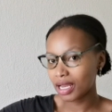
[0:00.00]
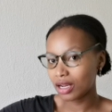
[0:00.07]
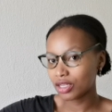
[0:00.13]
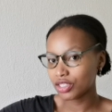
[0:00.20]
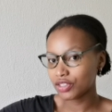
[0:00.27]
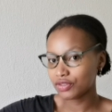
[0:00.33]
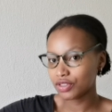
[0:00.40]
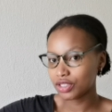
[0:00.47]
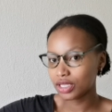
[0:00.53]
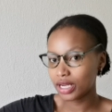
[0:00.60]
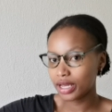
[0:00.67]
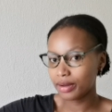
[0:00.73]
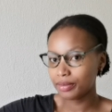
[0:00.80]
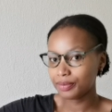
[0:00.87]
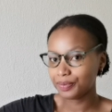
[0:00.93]
my lunch
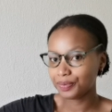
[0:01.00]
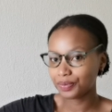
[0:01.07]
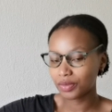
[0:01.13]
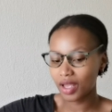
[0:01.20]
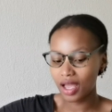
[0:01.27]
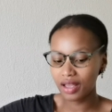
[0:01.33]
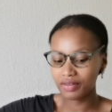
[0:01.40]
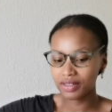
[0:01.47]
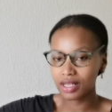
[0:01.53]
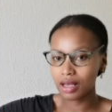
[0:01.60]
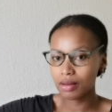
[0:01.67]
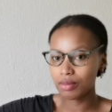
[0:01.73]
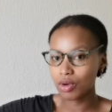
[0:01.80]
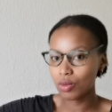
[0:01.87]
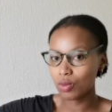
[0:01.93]
for today I
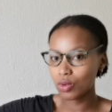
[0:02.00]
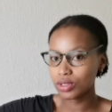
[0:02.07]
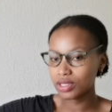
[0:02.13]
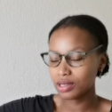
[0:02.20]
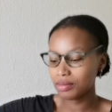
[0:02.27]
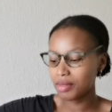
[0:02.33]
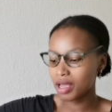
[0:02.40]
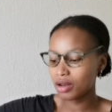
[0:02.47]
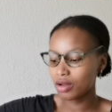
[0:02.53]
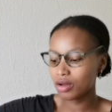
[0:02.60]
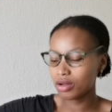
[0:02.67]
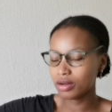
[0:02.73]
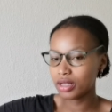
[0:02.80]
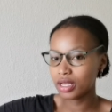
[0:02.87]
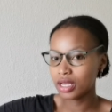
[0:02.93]
have some
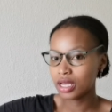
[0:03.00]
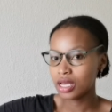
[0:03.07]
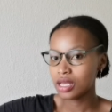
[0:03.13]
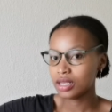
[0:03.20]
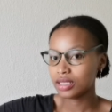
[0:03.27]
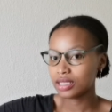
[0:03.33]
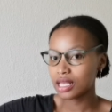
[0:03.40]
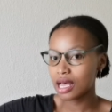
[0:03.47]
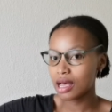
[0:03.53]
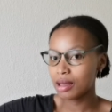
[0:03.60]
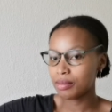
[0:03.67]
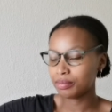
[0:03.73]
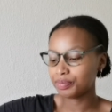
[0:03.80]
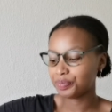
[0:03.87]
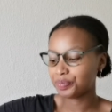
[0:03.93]
watermelon,
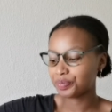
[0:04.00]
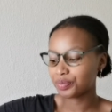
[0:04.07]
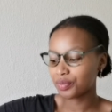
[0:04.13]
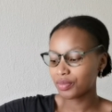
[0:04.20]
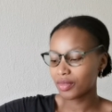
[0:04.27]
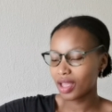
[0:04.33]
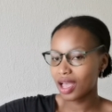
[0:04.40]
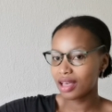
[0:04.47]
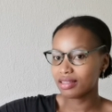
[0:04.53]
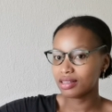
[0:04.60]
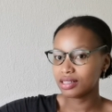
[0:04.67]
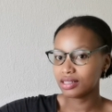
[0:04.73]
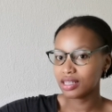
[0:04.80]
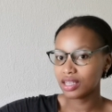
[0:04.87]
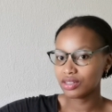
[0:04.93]
some
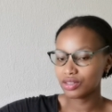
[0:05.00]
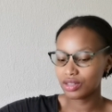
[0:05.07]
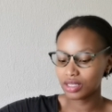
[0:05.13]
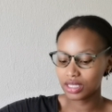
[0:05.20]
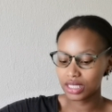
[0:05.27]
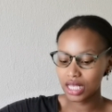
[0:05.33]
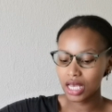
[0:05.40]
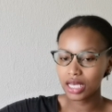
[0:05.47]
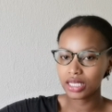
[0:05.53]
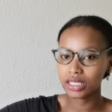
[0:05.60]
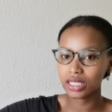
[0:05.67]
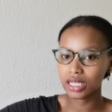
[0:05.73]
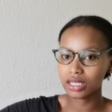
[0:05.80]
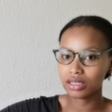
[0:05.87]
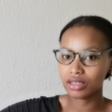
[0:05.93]
other snacks on the
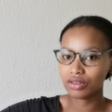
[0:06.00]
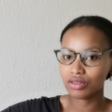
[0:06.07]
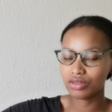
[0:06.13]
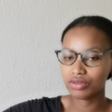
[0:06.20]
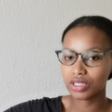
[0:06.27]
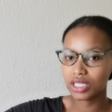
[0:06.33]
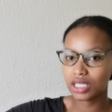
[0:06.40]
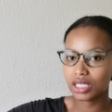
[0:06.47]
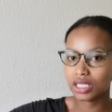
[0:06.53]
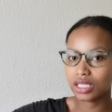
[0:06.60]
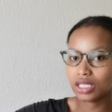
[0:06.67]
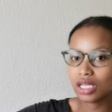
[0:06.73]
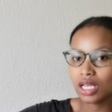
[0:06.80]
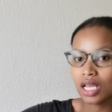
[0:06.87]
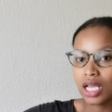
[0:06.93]
side, and then
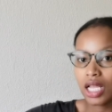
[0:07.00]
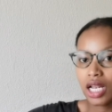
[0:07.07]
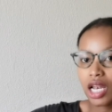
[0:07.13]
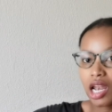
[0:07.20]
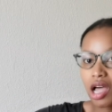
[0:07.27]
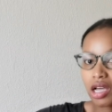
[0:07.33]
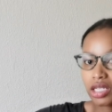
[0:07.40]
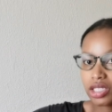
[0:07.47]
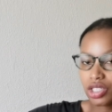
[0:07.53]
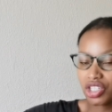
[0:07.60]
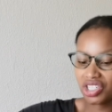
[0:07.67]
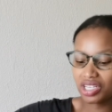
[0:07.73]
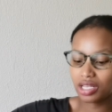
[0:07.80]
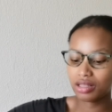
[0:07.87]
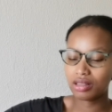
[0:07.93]
obviously
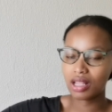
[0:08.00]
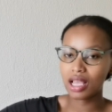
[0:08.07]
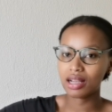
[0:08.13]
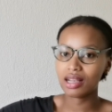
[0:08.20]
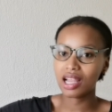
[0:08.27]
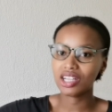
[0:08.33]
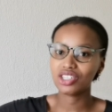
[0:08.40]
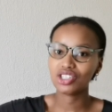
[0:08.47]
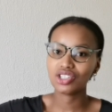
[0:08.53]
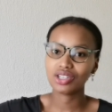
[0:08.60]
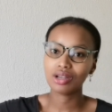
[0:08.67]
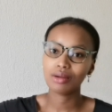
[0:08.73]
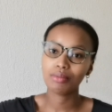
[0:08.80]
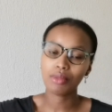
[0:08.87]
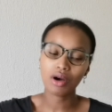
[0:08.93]
lunch in that
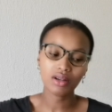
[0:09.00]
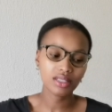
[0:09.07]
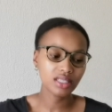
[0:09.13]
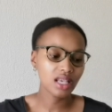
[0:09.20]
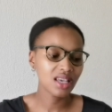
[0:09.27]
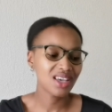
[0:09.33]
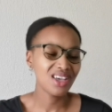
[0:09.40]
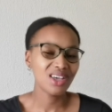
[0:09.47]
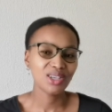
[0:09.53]
lunch box.